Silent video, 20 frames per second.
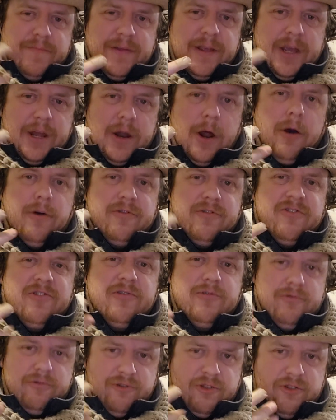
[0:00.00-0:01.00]

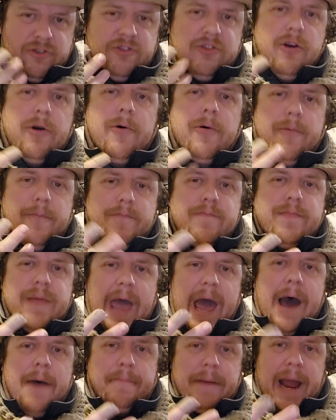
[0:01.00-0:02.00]
to show
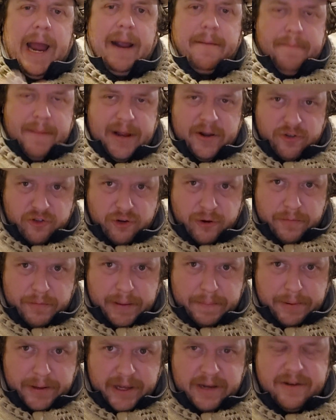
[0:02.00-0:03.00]
how Pac-Man should
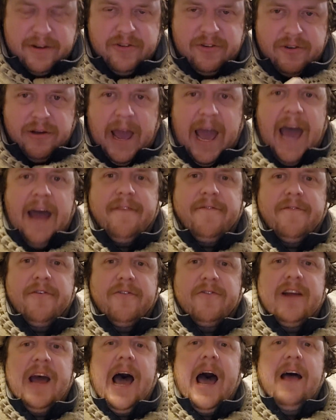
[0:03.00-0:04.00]
be played, to
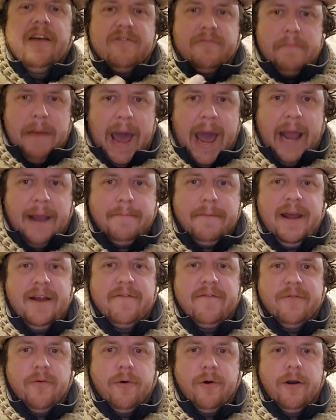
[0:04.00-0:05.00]
advertise Pac-Man
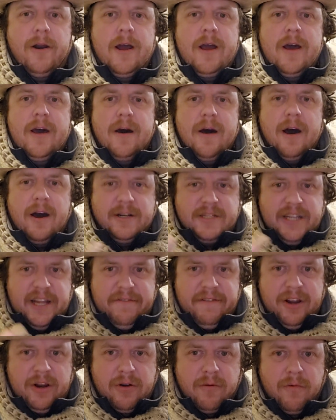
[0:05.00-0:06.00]
for
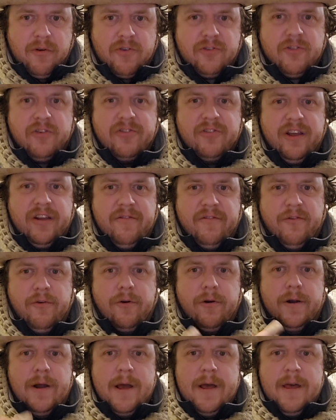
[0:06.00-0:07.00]
TV commercials and
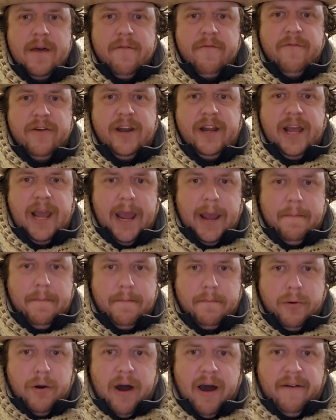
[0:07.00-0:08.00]
for video
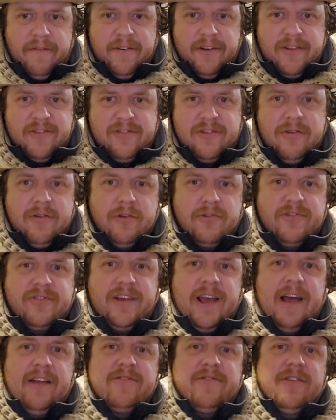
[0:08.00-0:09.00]
game profits and those
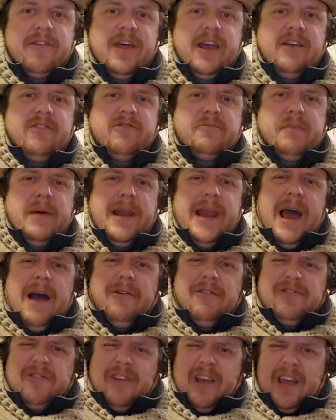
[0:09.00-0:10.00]
kinds of things. But
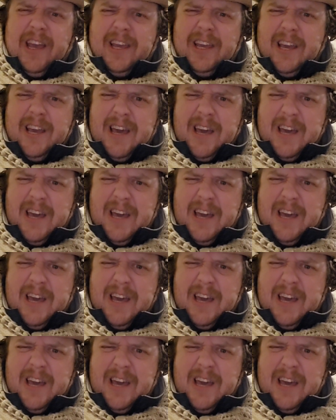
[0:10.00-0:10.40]
now it's like,